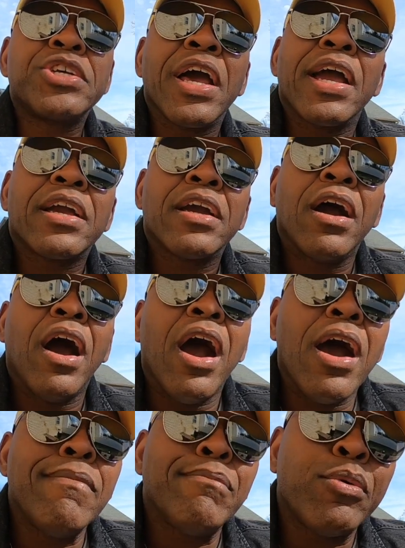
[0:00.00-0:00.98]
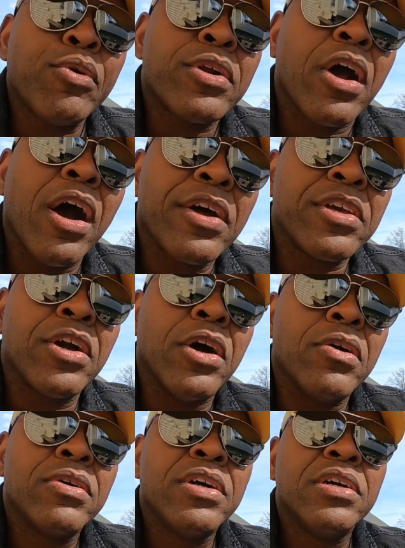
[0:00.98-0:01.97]
check, onboard
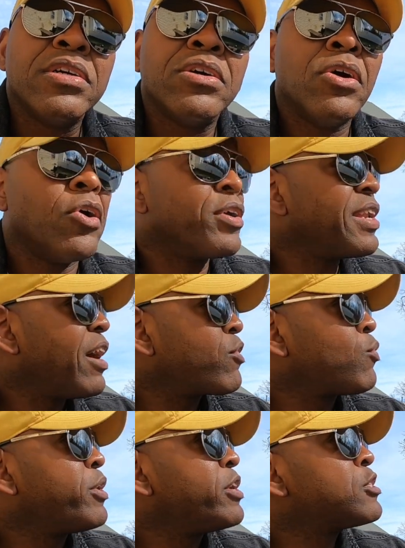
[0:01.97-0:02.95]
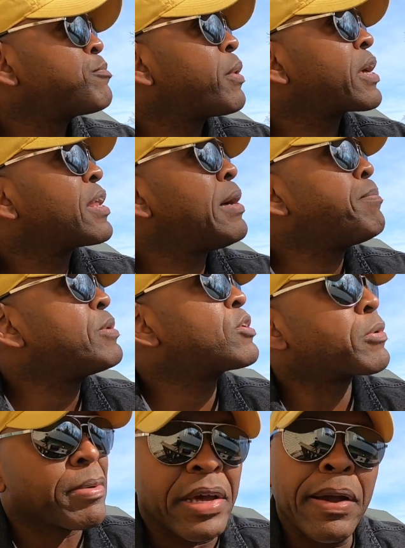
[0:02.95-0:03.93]
audio. Oh, and now the wind's picking up a
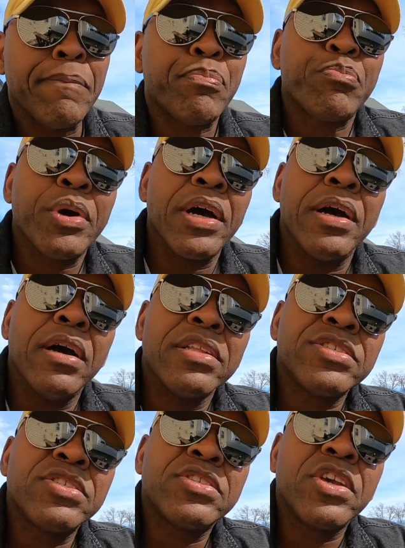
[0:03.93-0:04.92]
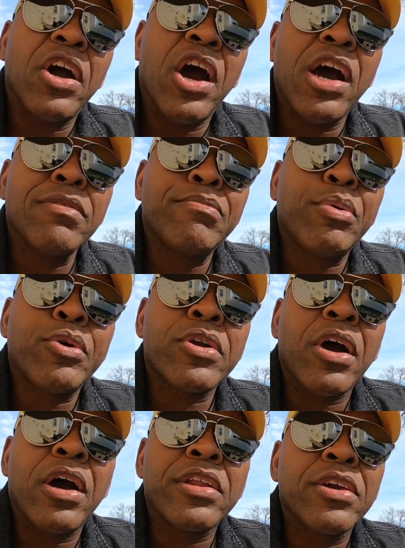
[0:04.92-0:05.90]
little bit, but this is the
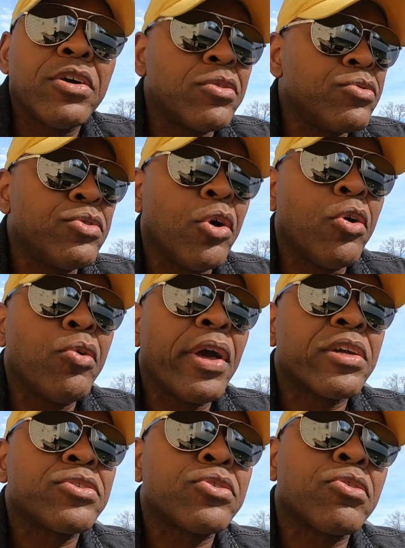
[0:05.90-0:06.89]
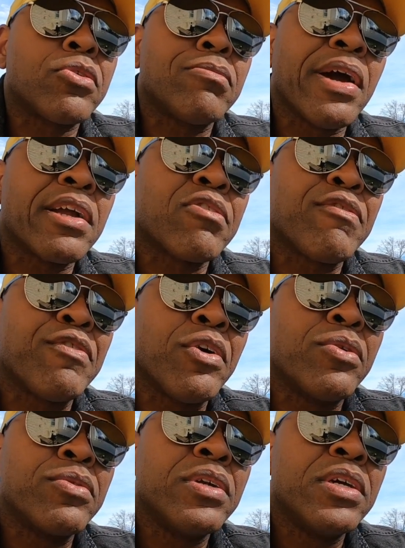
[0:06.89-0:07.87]
onboard audio, no external
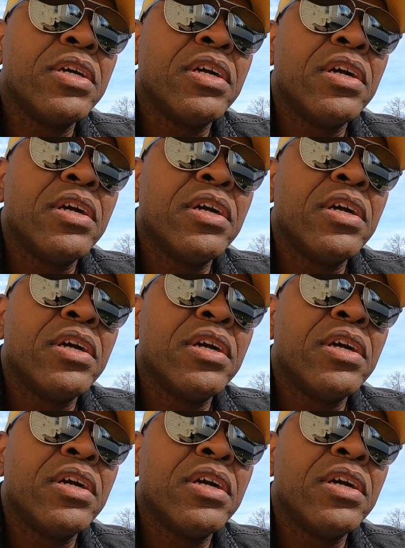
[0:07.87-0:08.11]
microphone,